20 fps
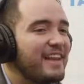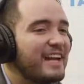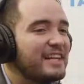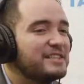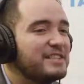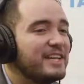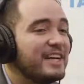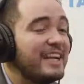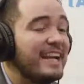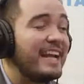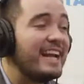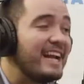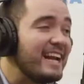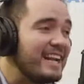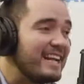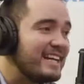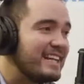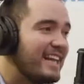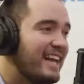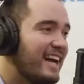then I took an
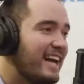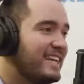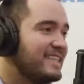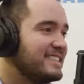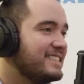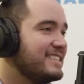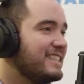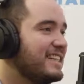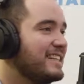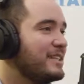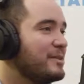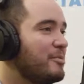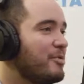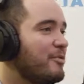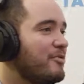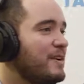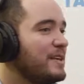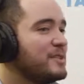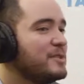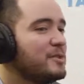editing class, and the
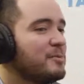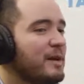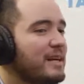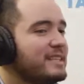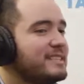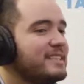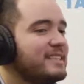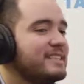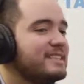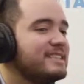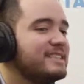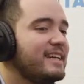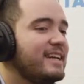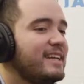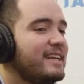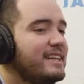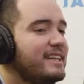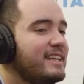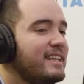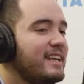professor basically
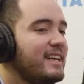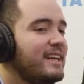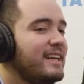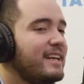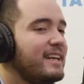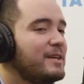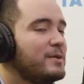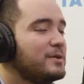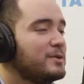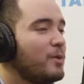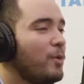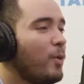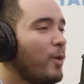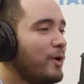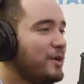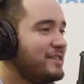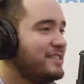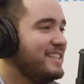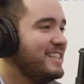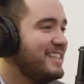said it was the
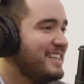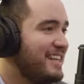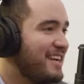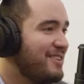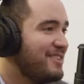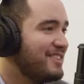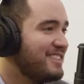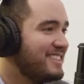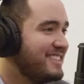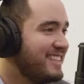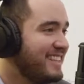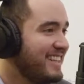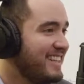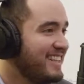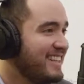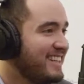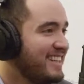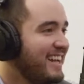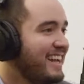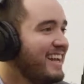worst thing he'd ever
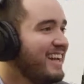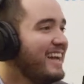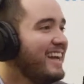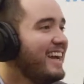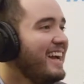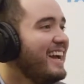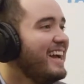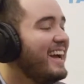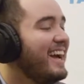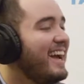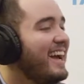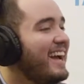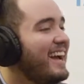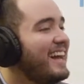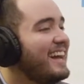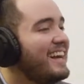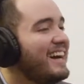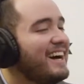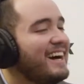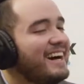seen,
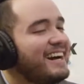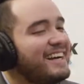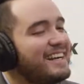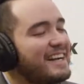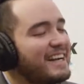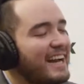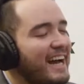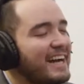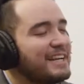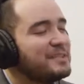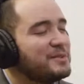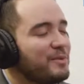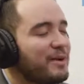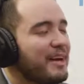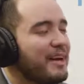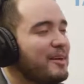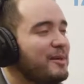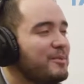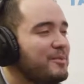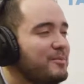and in a nice
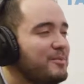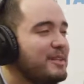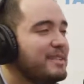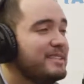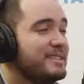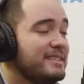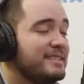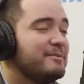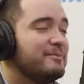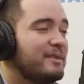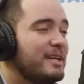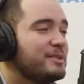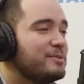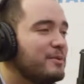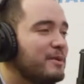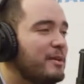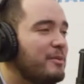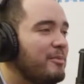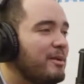way, but that's what he